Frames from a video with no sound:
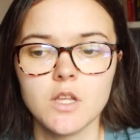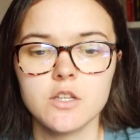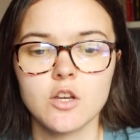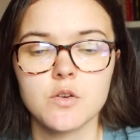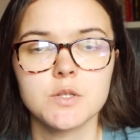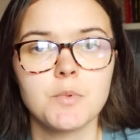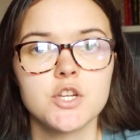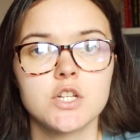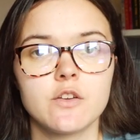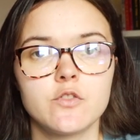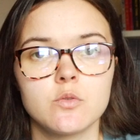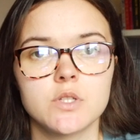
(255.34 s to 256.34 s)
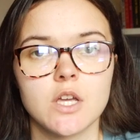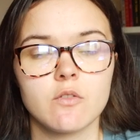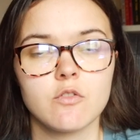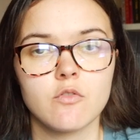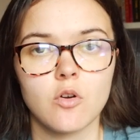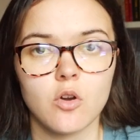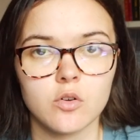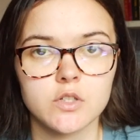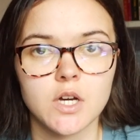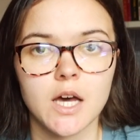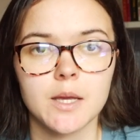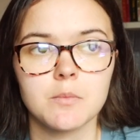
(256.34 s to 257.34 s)
You know, especially if you're together for a long
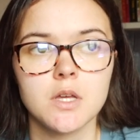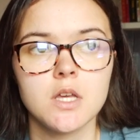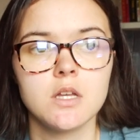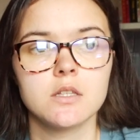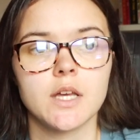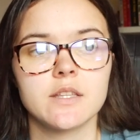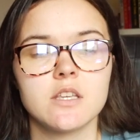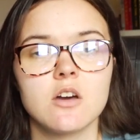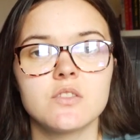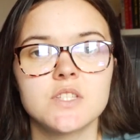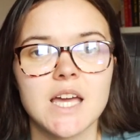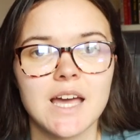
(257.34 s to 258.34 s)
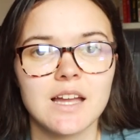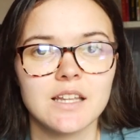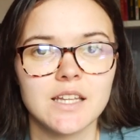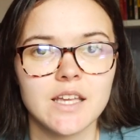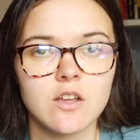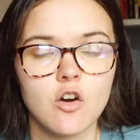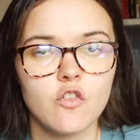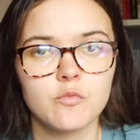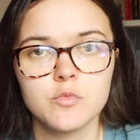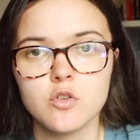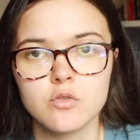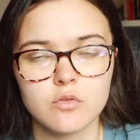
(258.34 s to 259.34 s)
time, like the untangling of
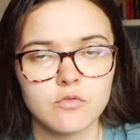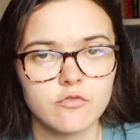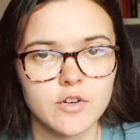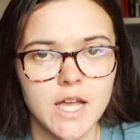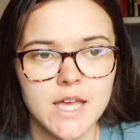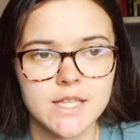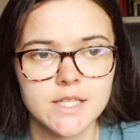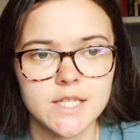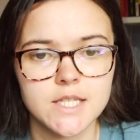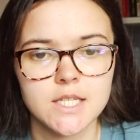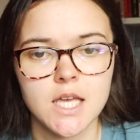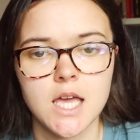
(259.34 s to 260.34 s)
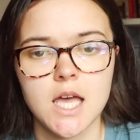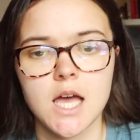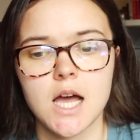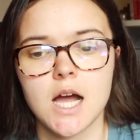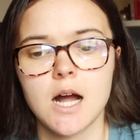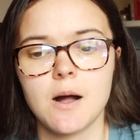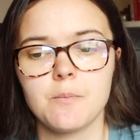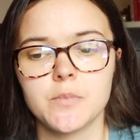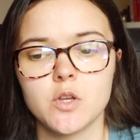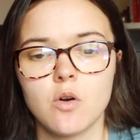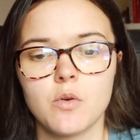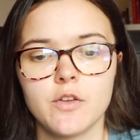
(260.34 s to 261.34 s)
mutual friends. Um,
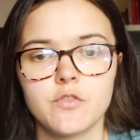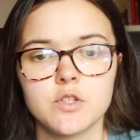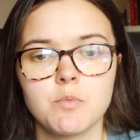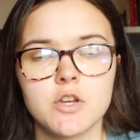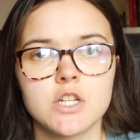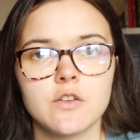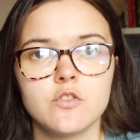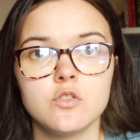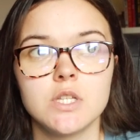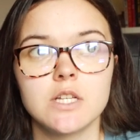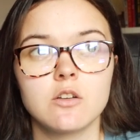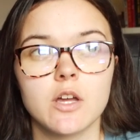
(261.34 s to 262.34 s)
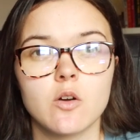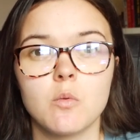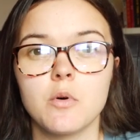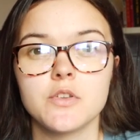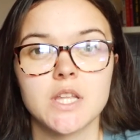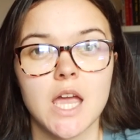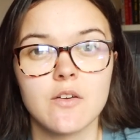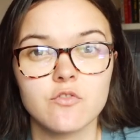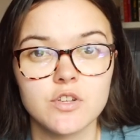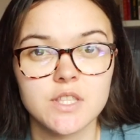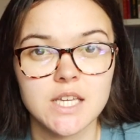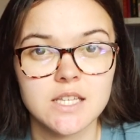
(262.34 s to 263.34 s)
your if especially if you did like almost
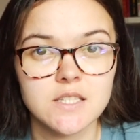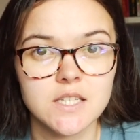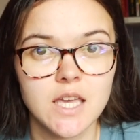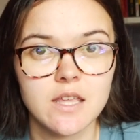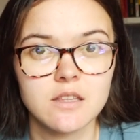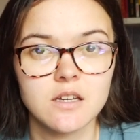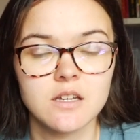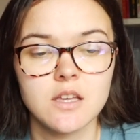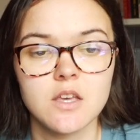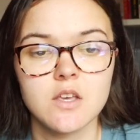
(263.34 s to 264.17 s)
everything together.